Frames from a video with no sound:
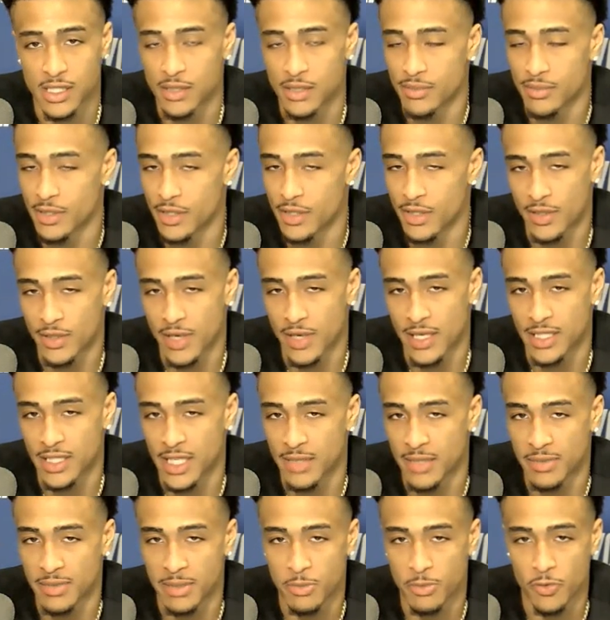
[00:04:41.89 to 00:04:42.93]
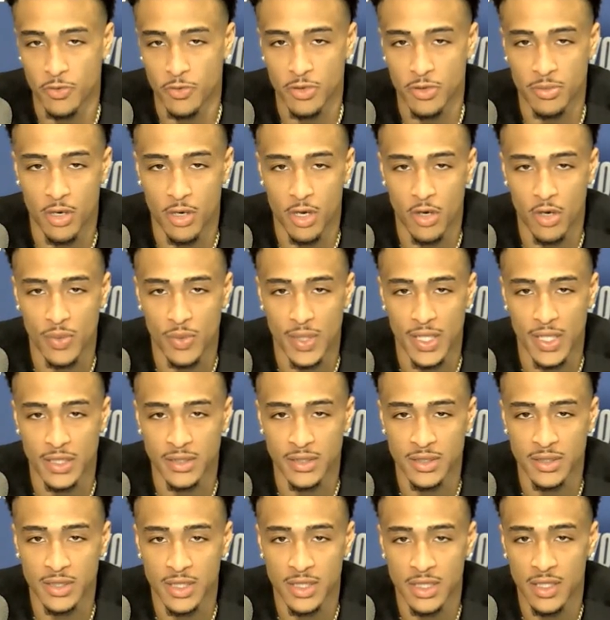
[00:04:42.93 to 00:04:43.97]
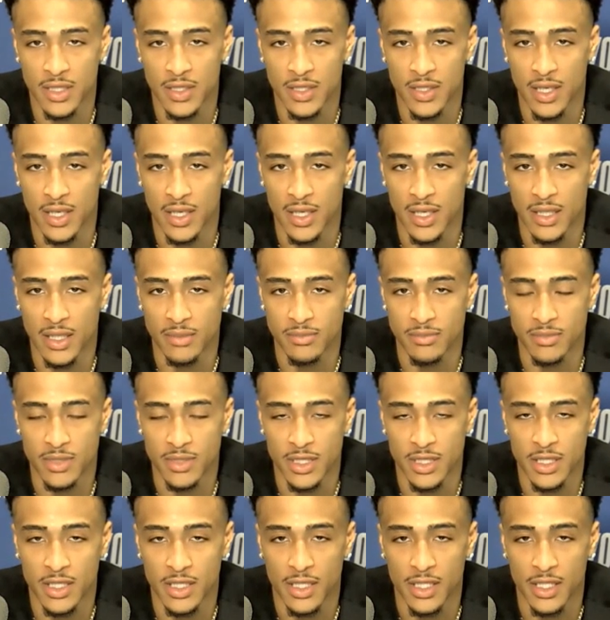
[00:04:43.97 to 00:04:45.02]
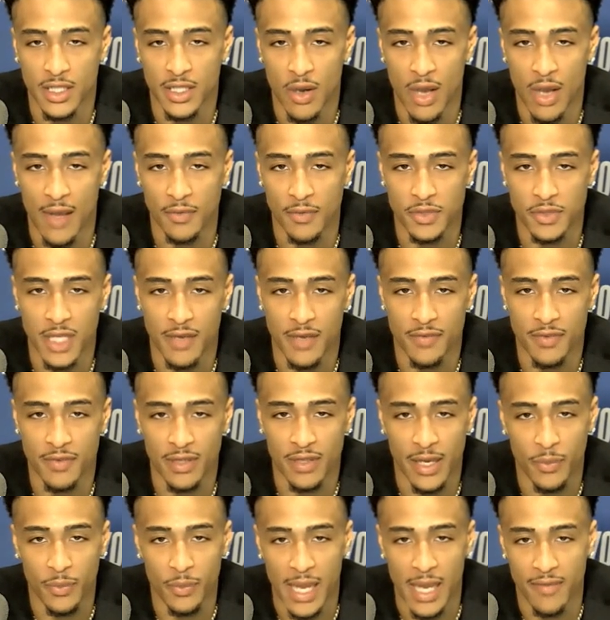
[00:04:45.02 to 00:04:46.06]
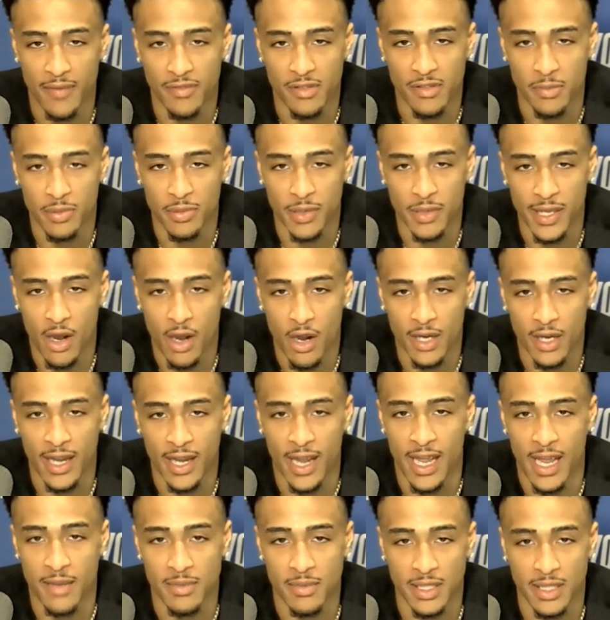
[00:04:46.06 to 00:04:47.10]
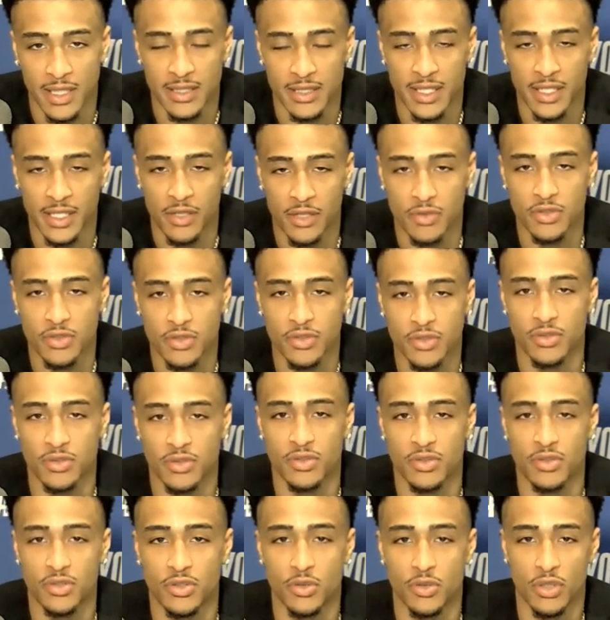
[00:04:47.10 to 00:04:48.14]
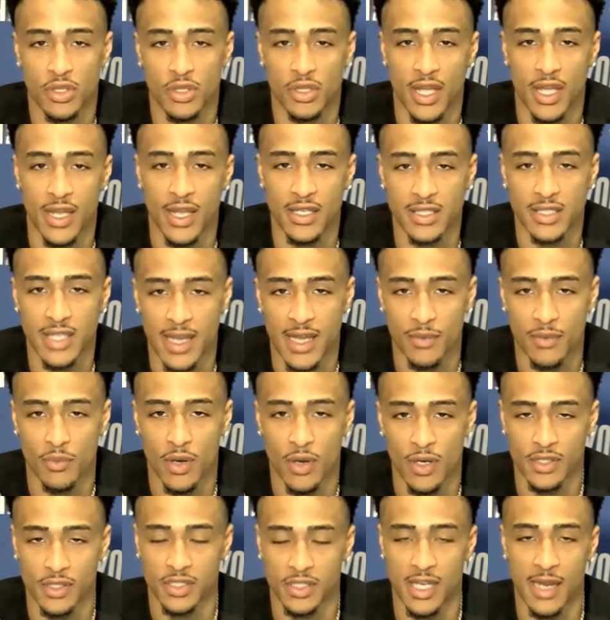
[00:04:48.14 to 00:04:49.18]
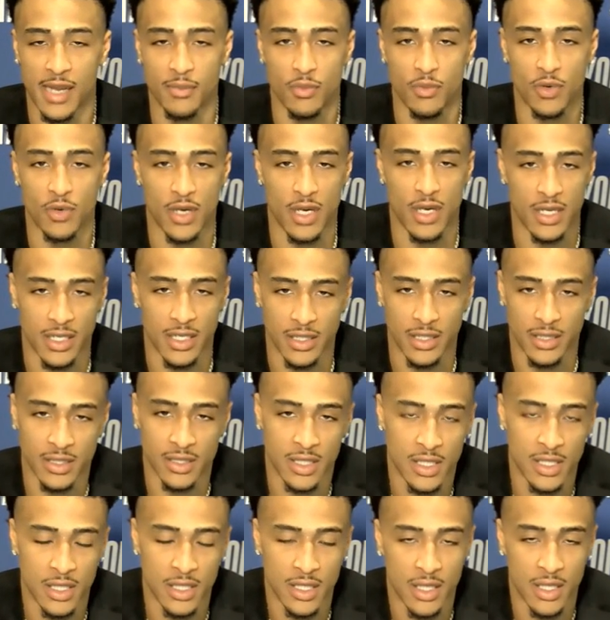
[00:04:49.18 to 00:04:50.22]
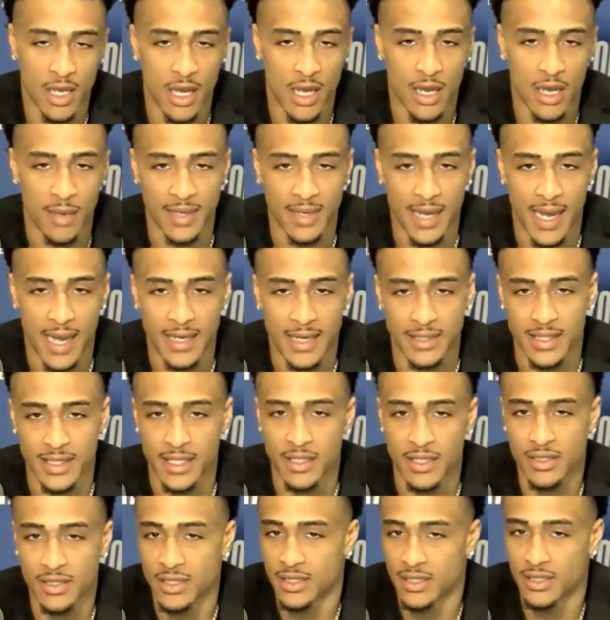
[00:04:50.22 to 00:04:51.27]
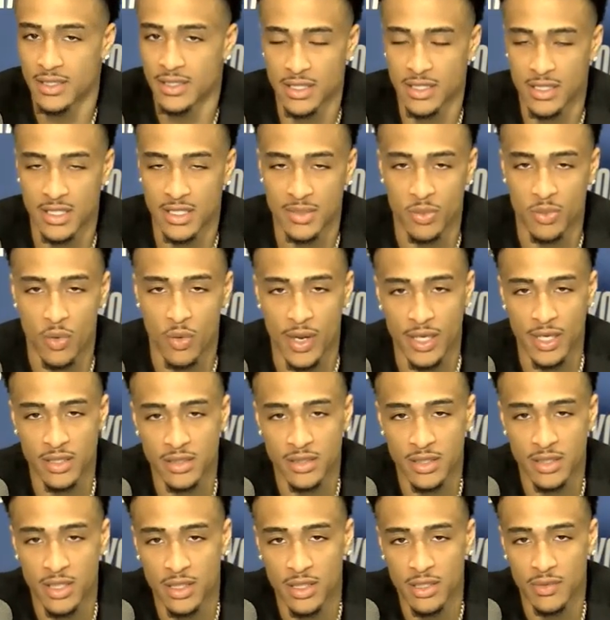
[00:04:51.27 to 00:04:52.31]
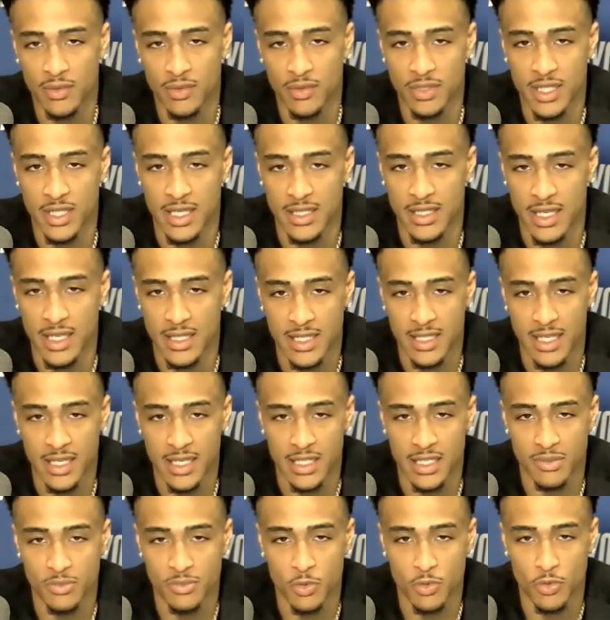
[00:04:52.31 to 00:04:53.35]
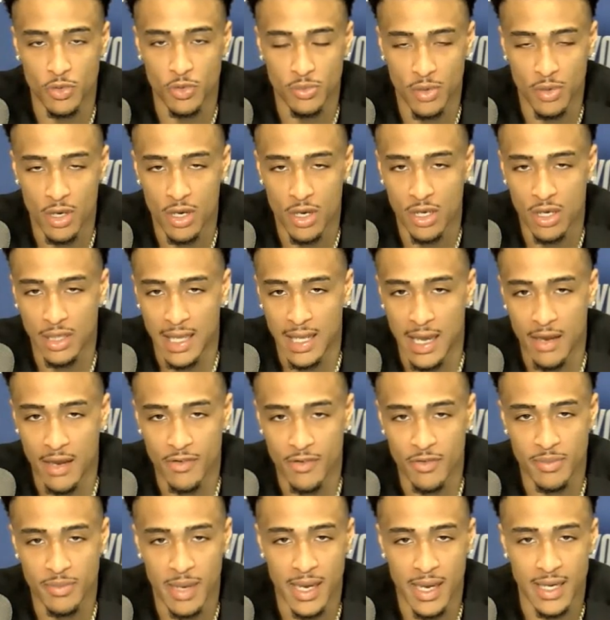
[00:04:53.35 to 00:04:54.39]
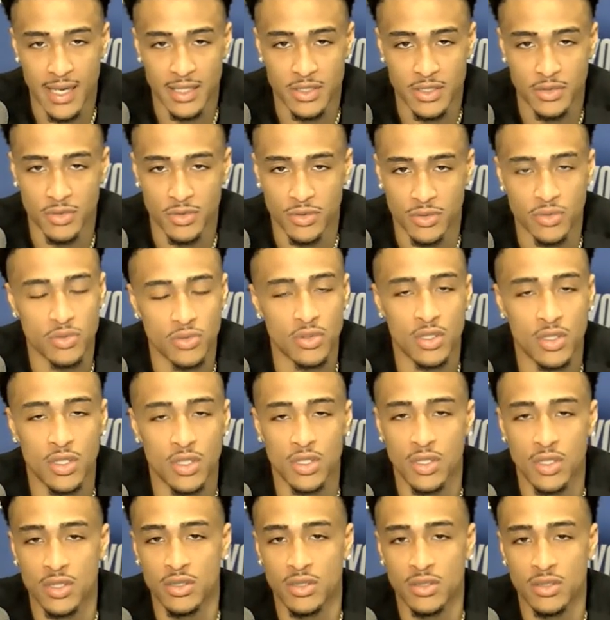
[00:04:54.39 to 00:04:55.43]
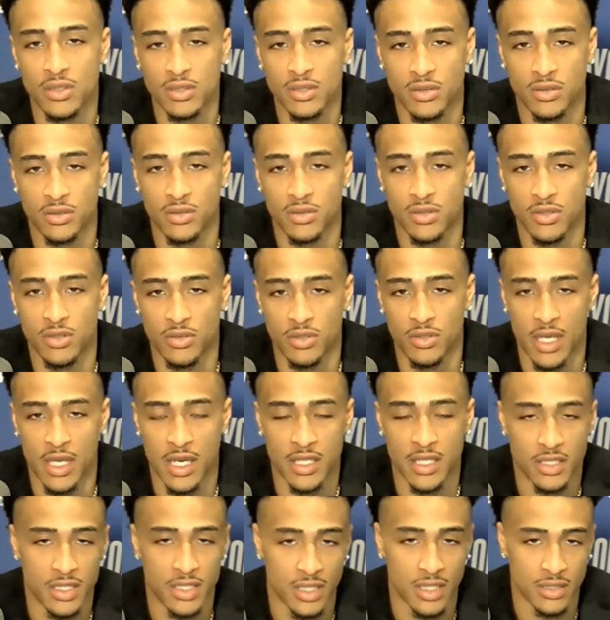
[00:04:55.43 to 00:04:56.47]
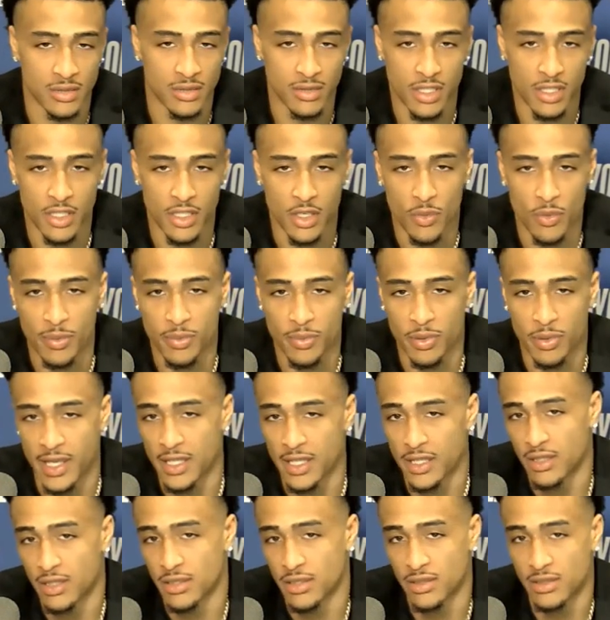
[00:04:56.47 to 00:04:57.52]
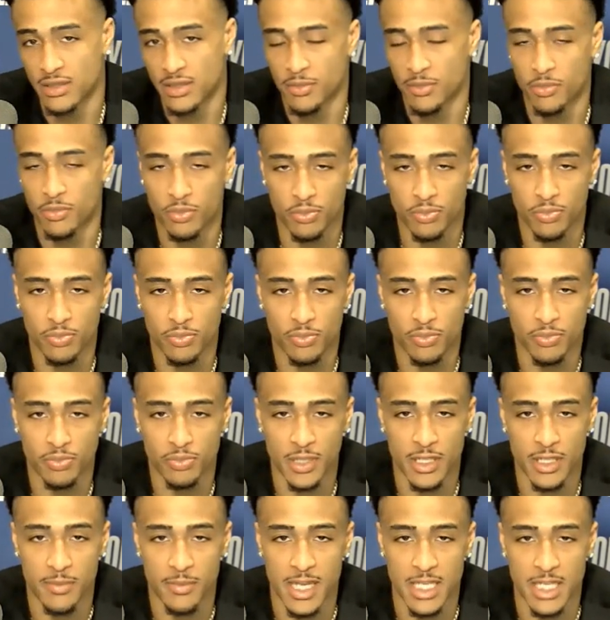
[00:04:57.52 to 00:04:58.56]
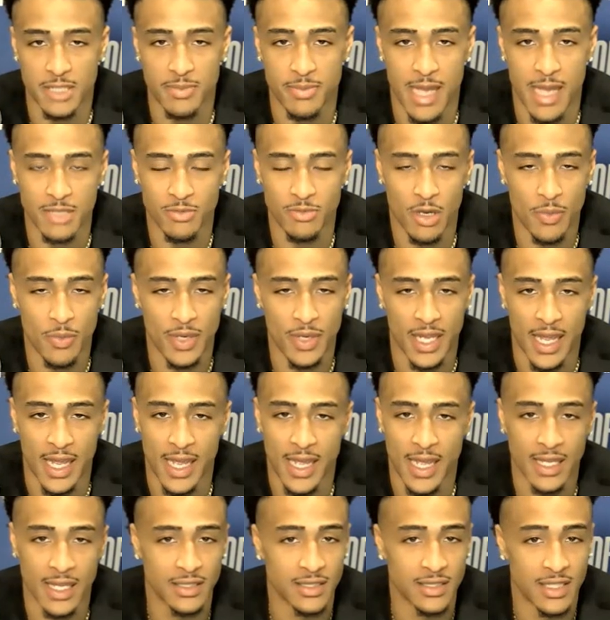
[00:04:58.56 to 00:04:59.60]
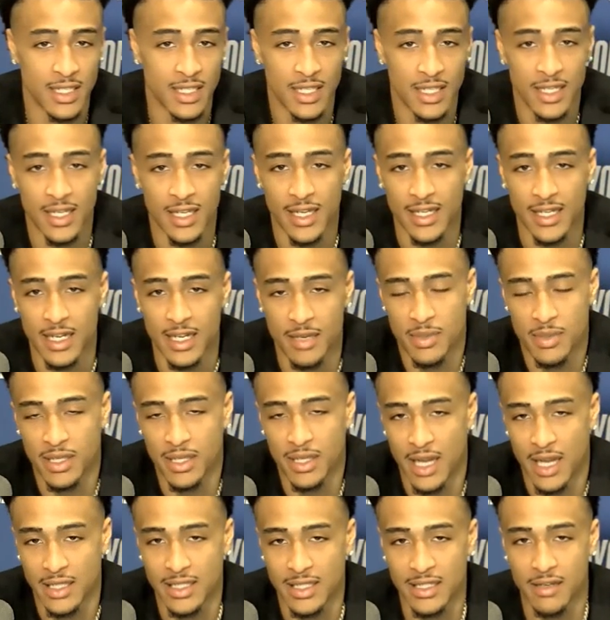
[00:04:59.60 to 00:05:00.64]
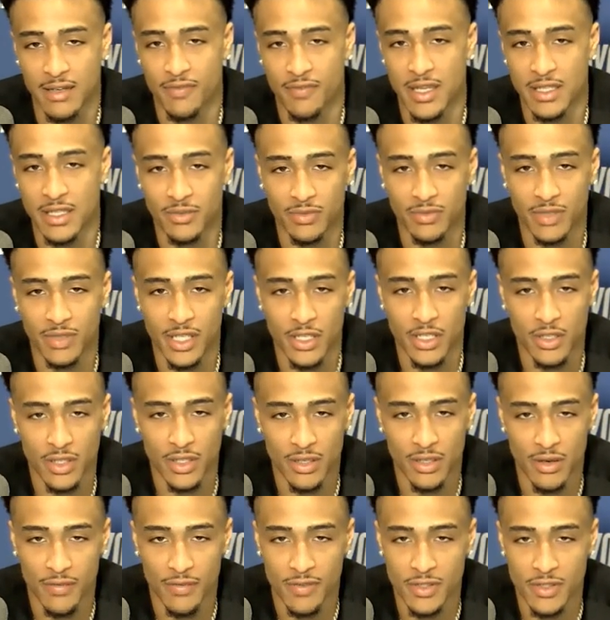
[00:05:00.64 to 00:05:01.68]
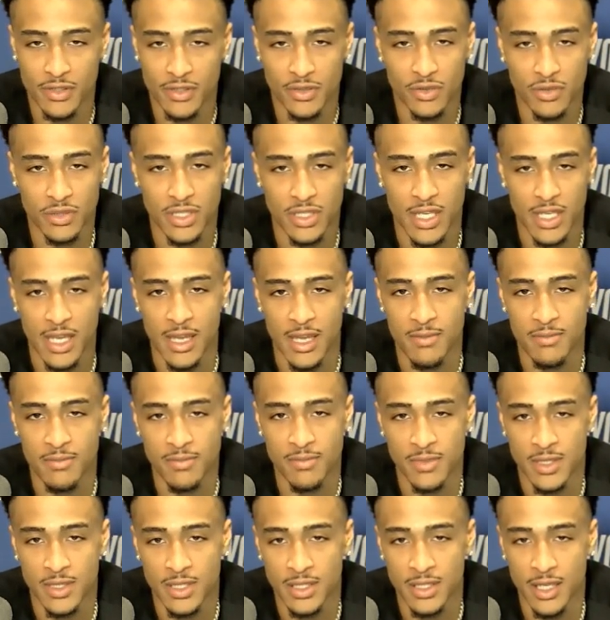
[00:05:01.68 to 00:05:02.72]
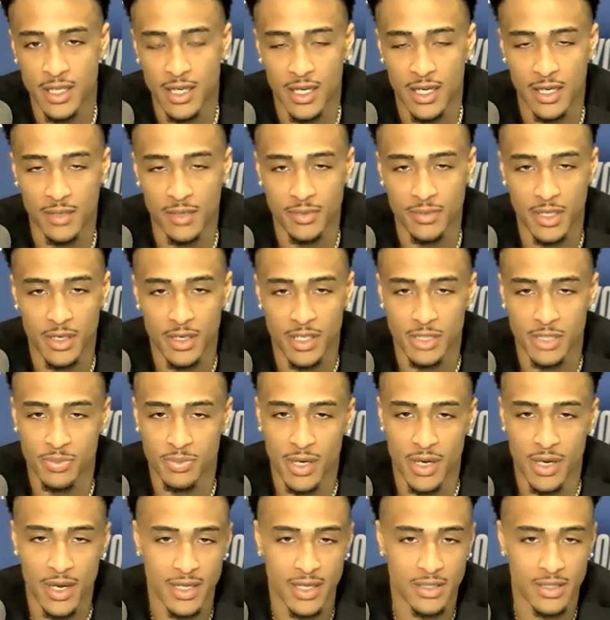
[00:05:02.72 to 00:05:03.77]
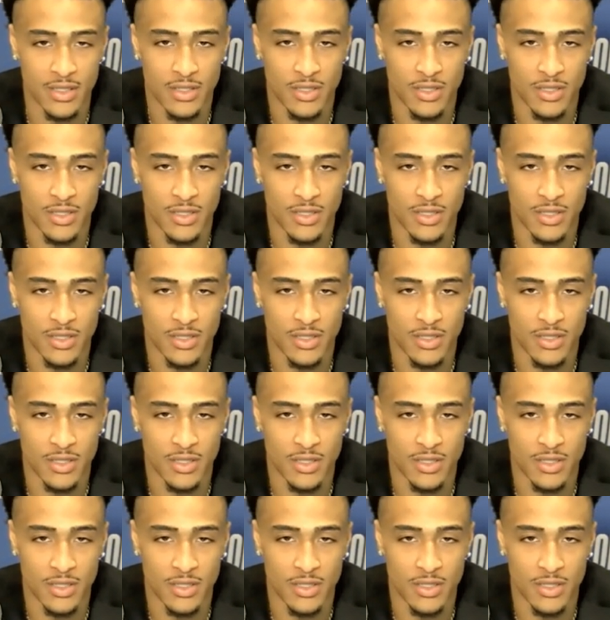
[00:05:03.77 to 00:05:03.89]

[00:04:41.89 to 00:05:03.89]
They're a great team. They move the ball well. Obviously I feel like we have to play our game and continue to do the things that won us game one and got us here to this point, which, as I said, is move the ball, allow everybody to touch. And, we play the best basketball we can and then be locked in defensively. You know, they're a physical team. They're experienced.